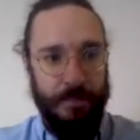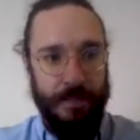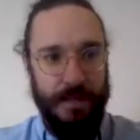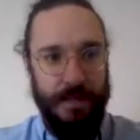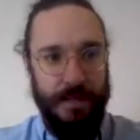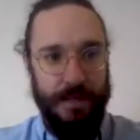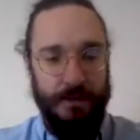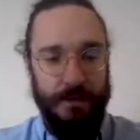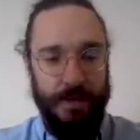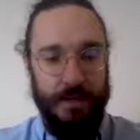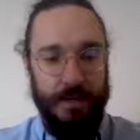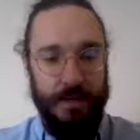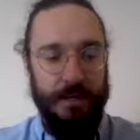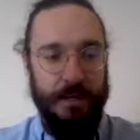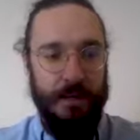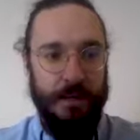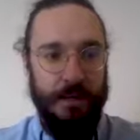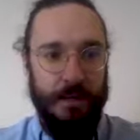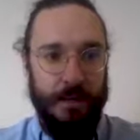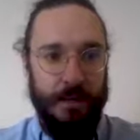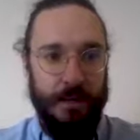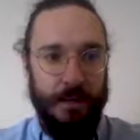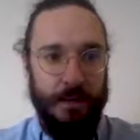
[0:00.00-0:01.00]
iterate
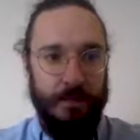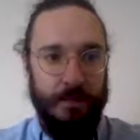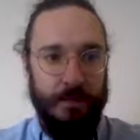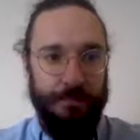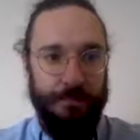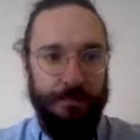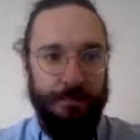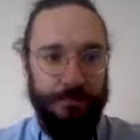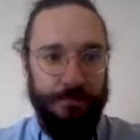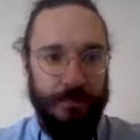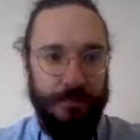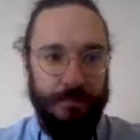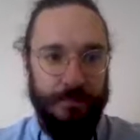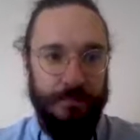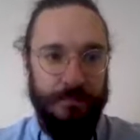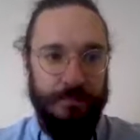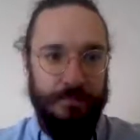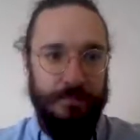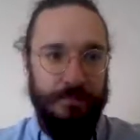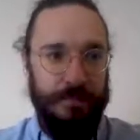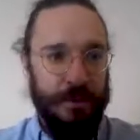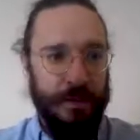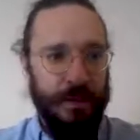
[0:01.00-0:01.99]

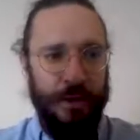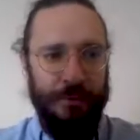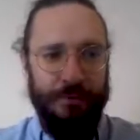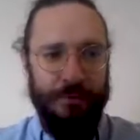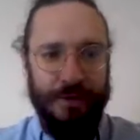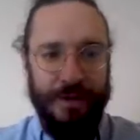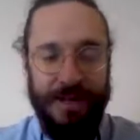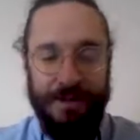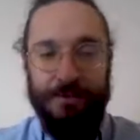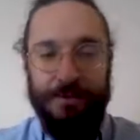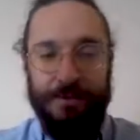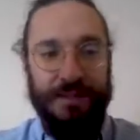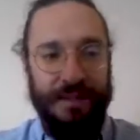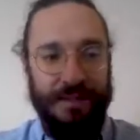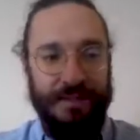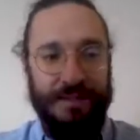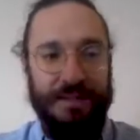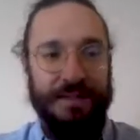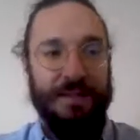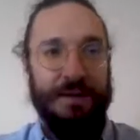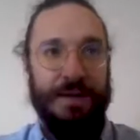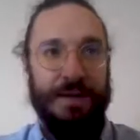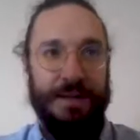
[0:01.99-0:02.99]
over everything
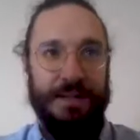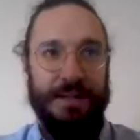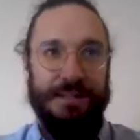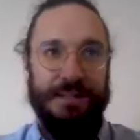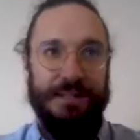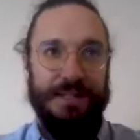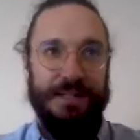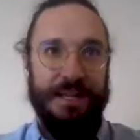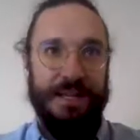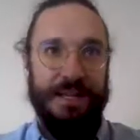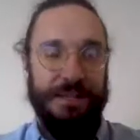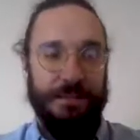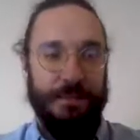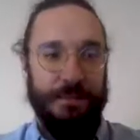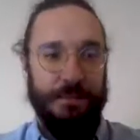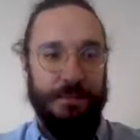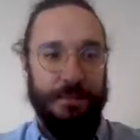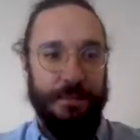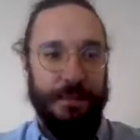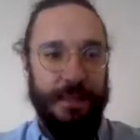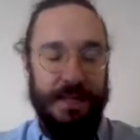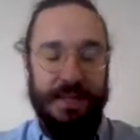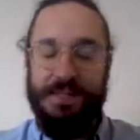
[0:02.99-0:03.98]
that our
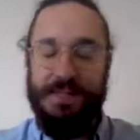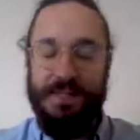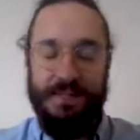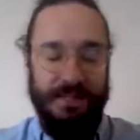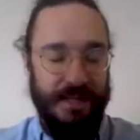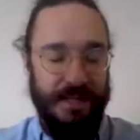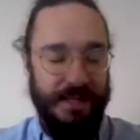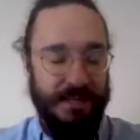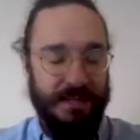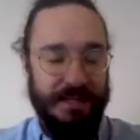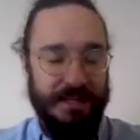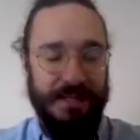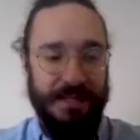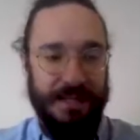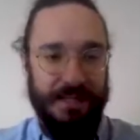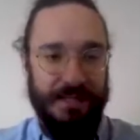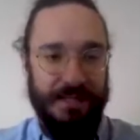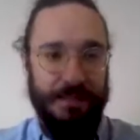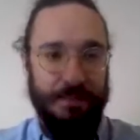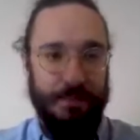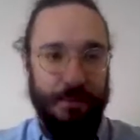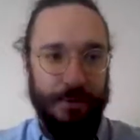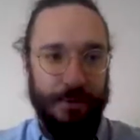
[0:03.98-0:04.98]
SDK
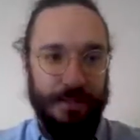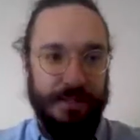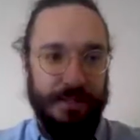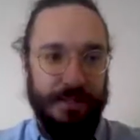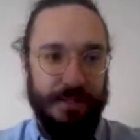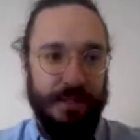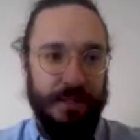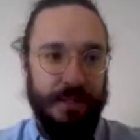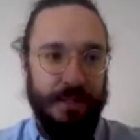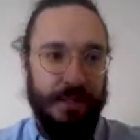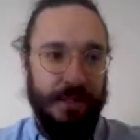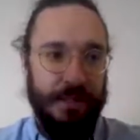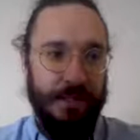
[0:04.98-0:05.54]
supports.